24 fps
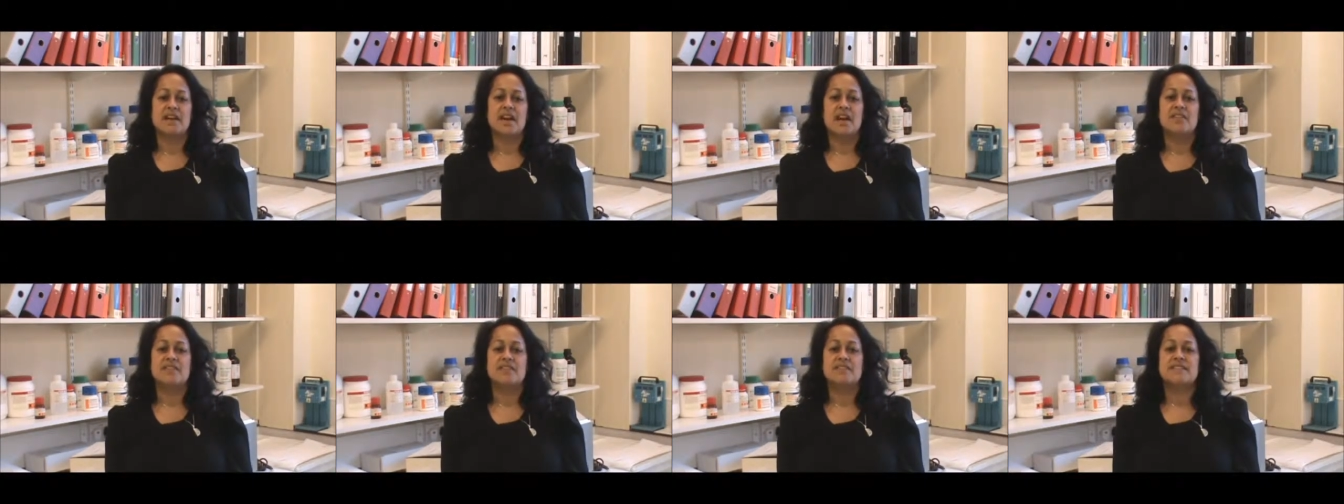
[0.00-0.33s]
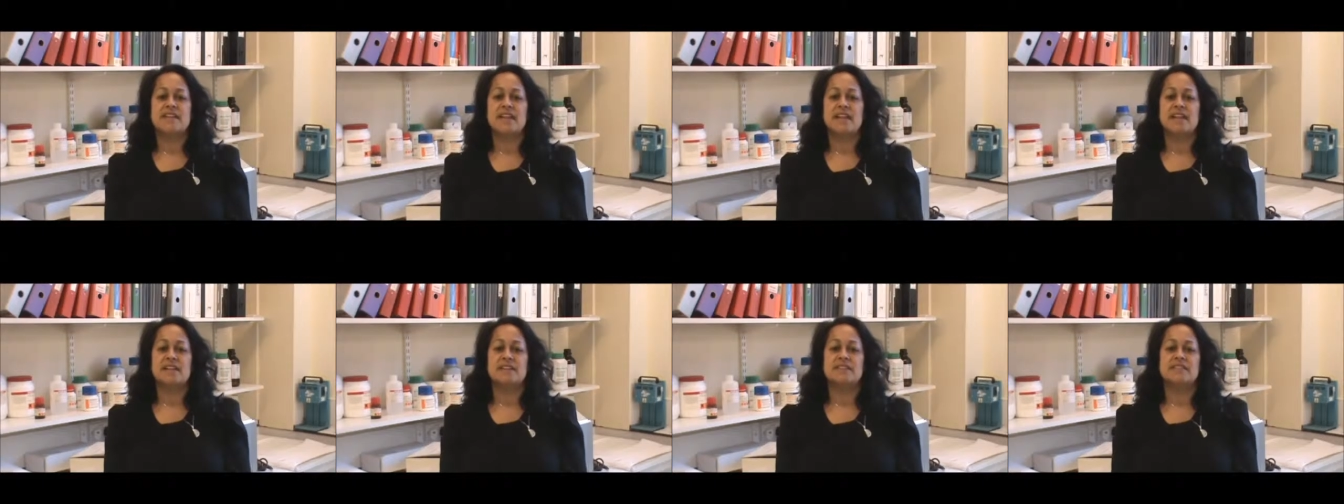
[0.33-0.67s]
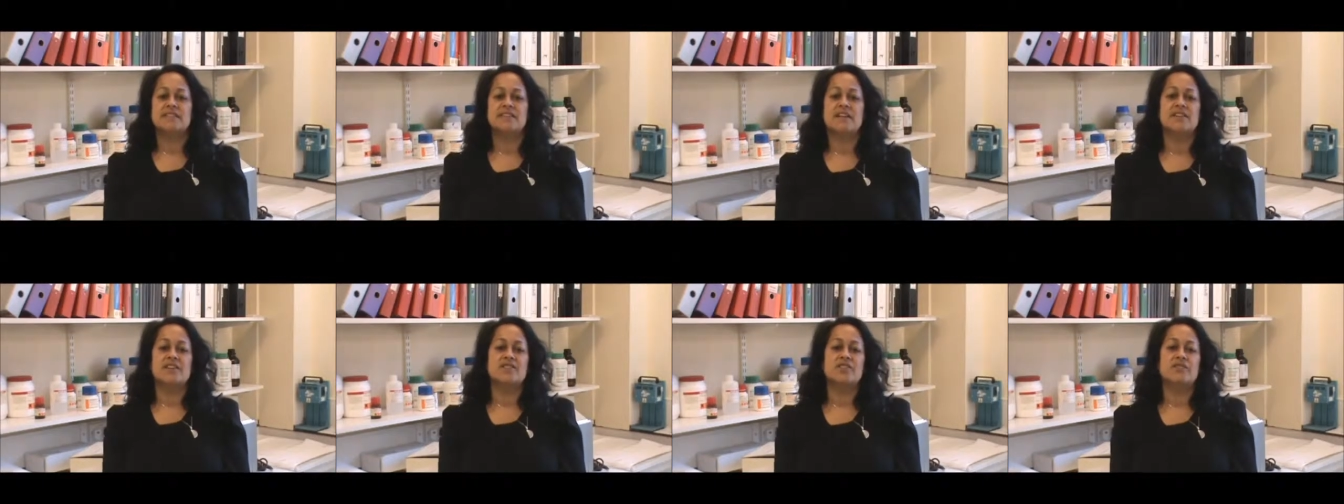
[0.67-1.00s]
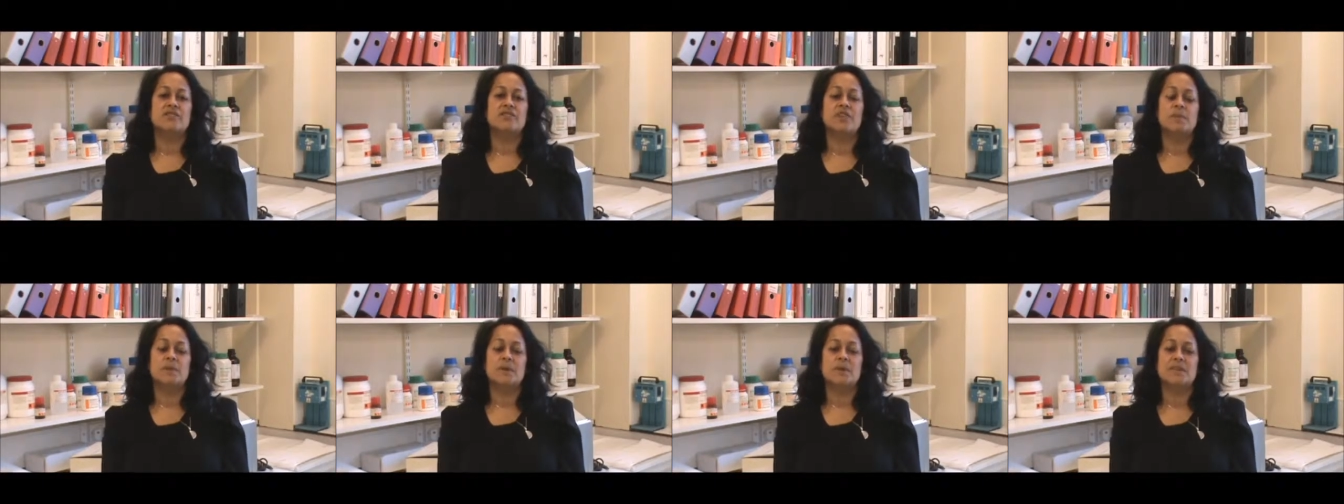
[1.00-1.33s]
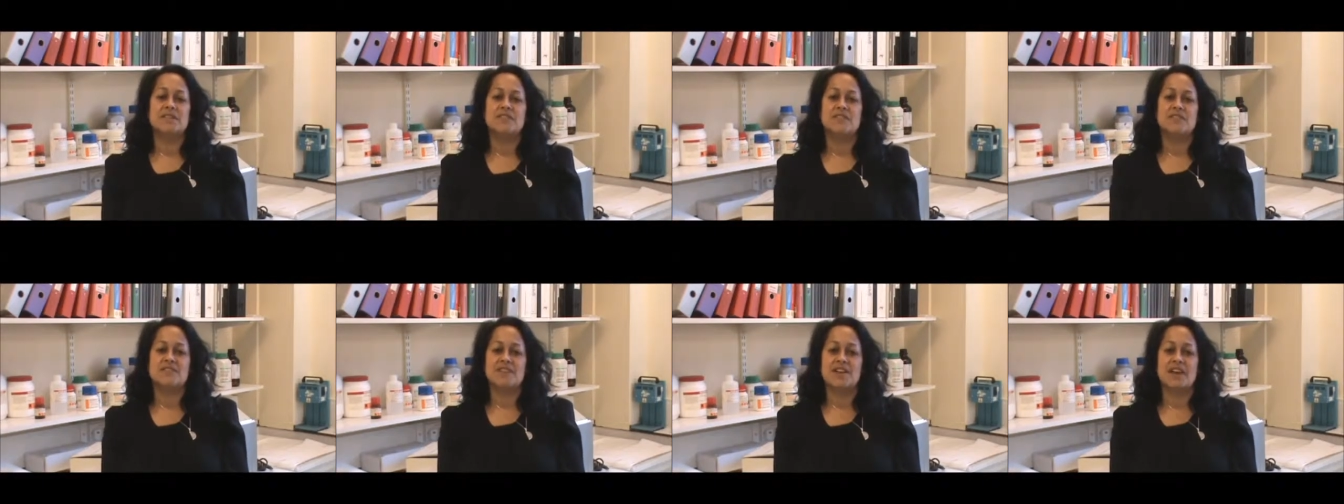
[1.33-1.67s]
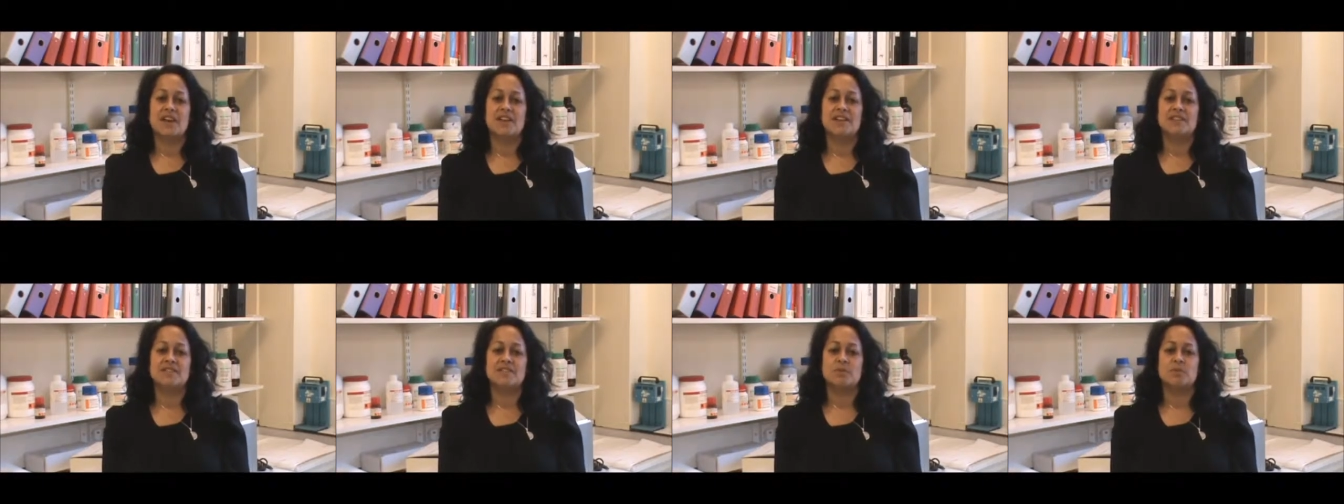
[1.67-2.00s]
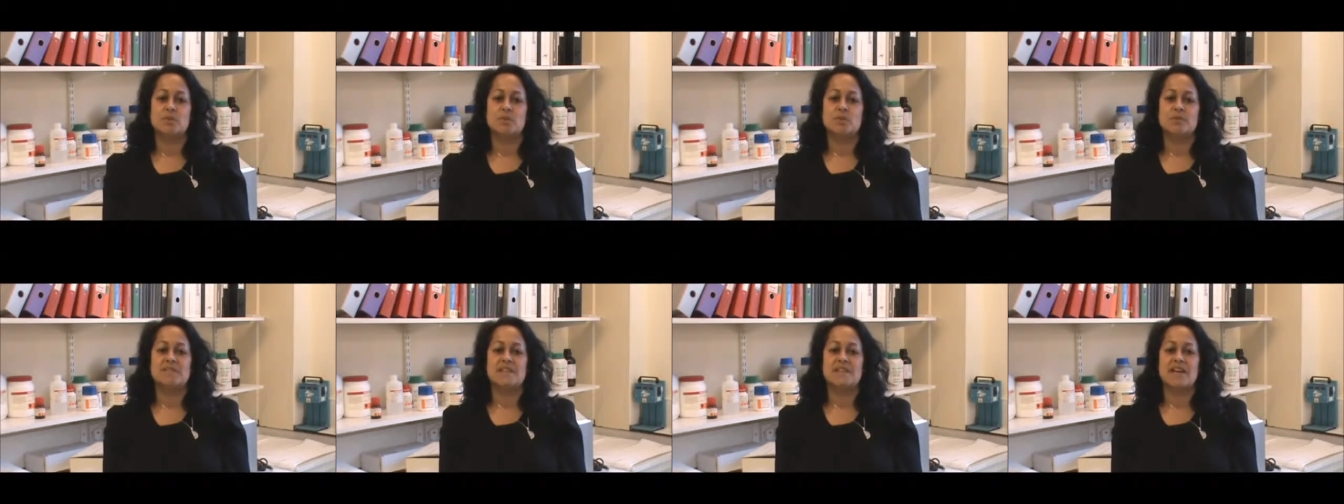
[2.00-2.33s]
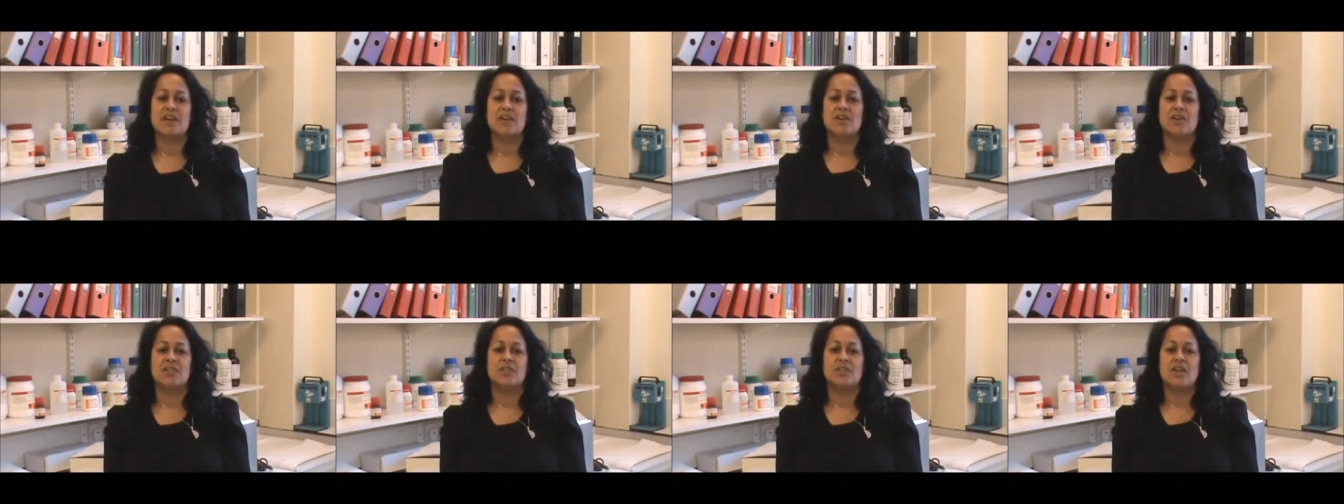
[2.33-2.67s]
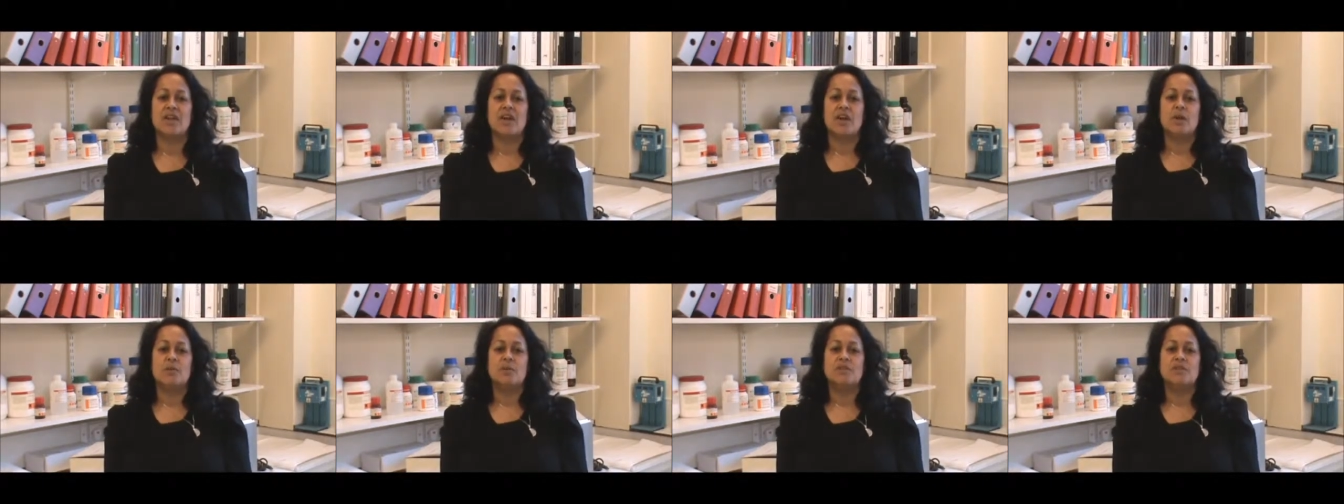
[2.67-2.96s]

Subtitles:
and the second is on Reproductive Science and Women's Health,